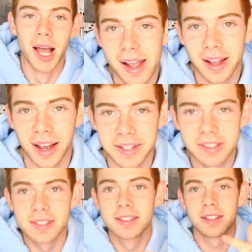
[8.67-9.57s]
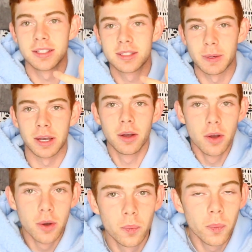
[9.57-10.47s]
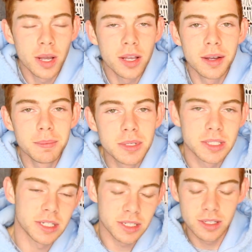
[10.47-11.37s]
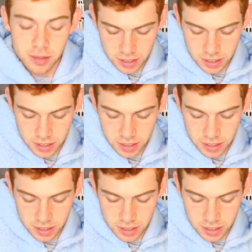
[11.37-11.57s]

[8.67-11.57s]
Hey guys, it's Matt. Welcome to